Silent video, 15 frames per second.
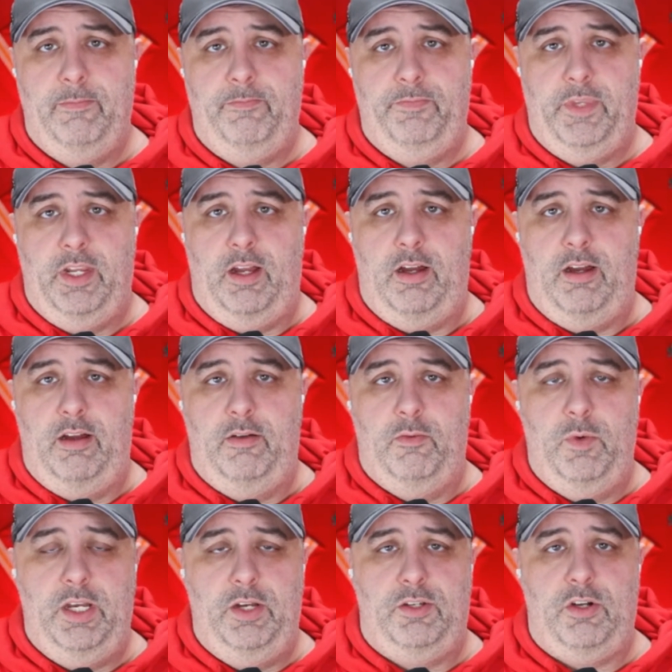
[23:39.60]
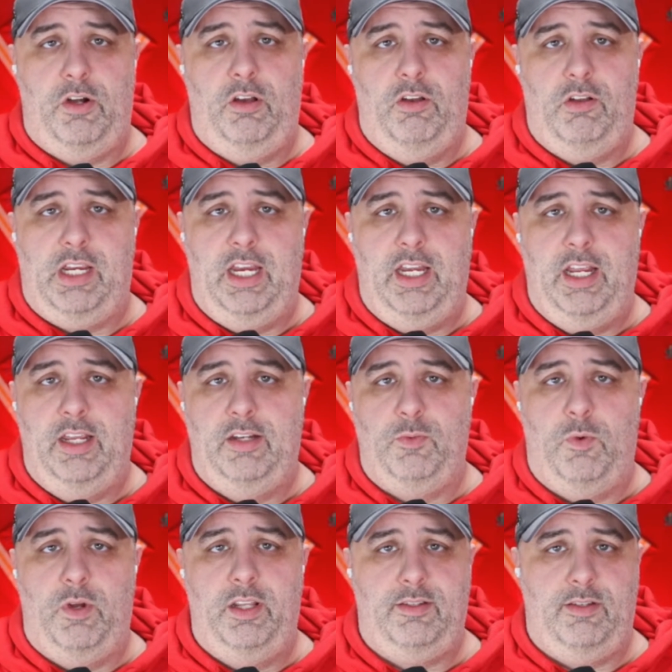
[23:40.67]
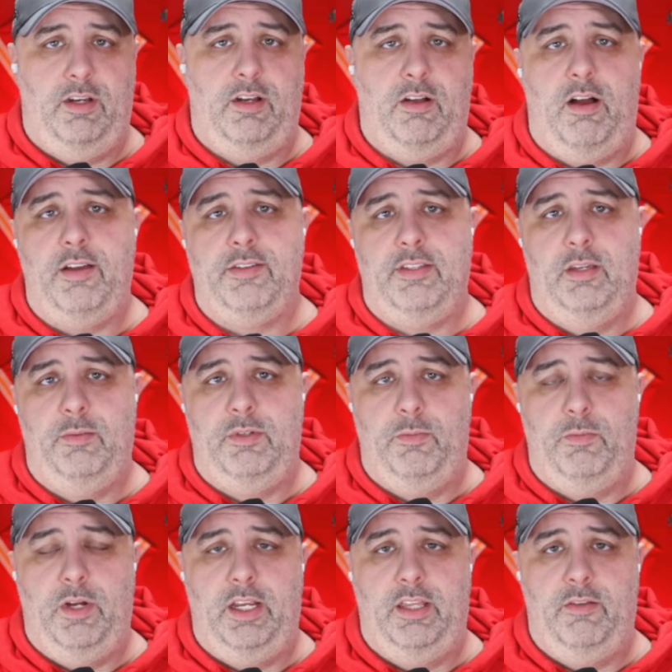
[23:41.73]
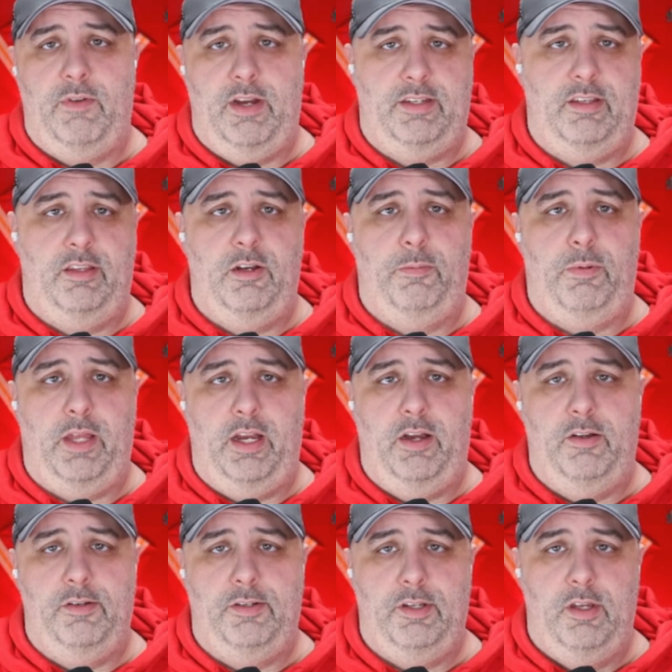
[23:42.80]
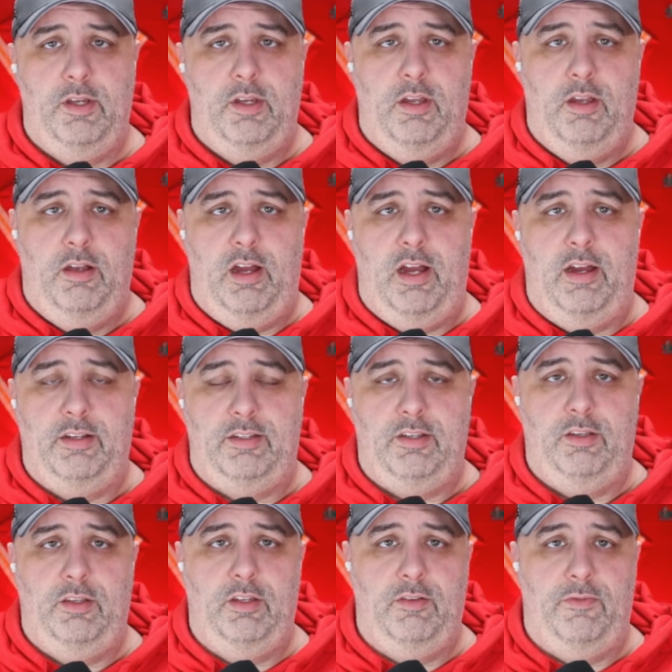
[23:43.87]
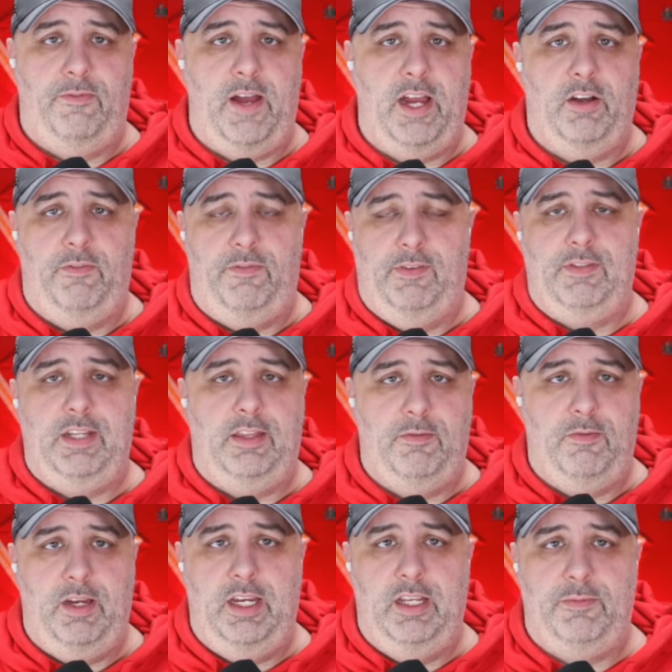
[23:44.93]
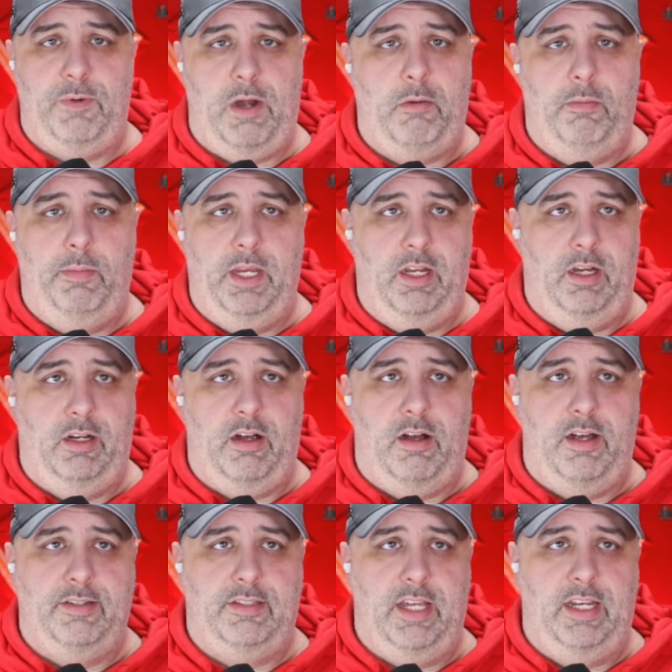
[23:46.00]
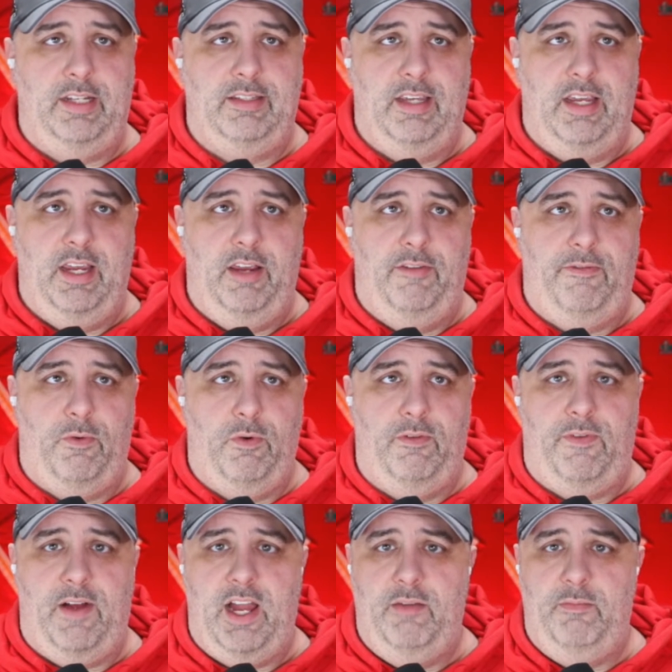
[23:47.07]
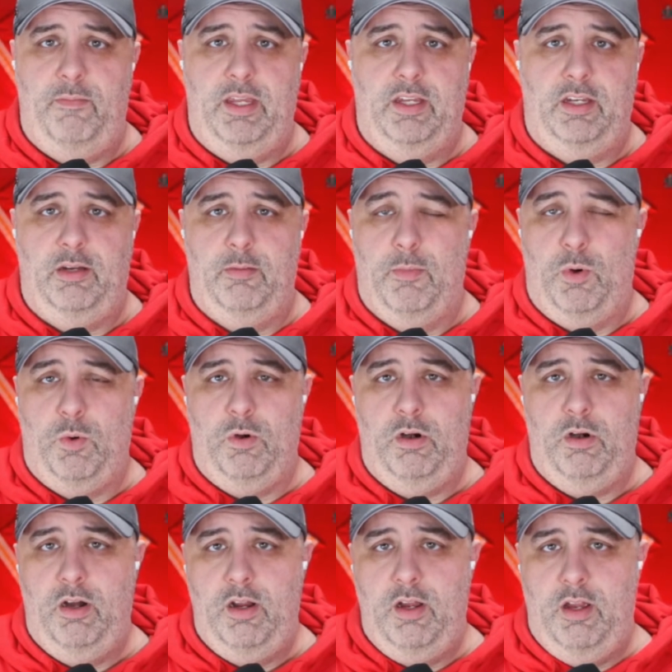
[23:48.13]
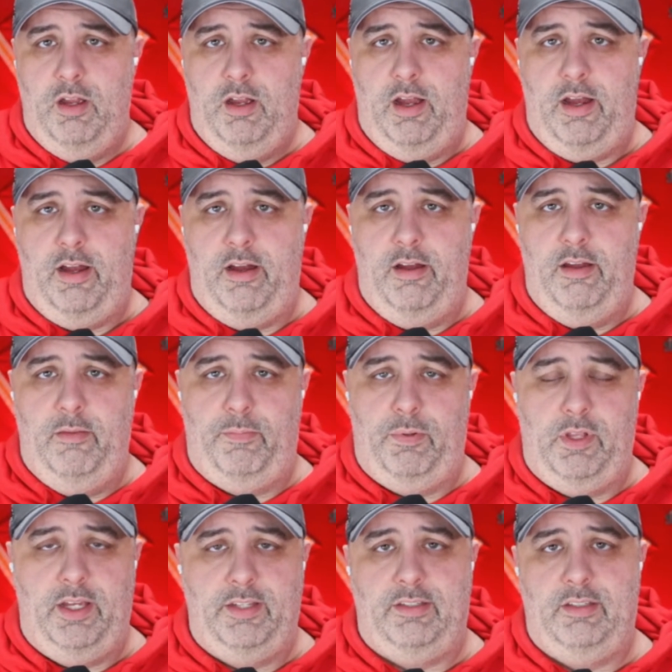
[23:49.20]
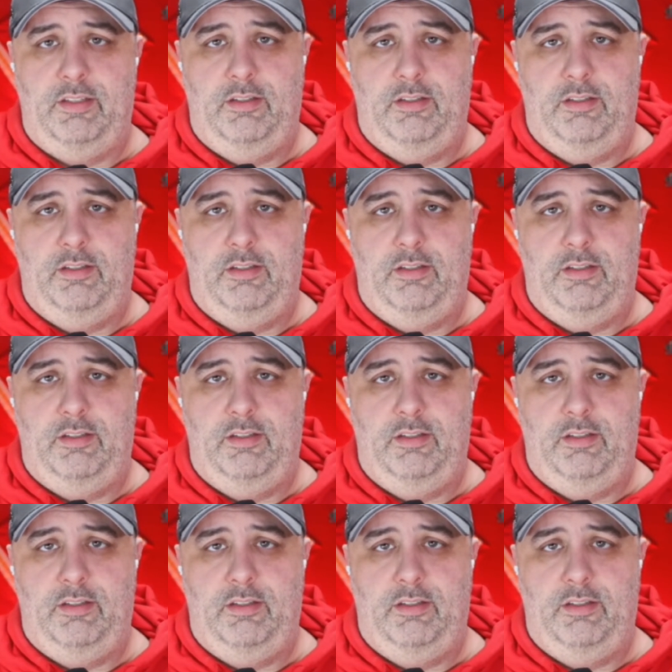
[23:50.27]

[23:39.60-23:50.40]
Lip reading: When you start looking at what it's going to cost them to bring in the rest of their players to the final 53, it's probably going to cost, I'd say, 4 or 5 million more, plus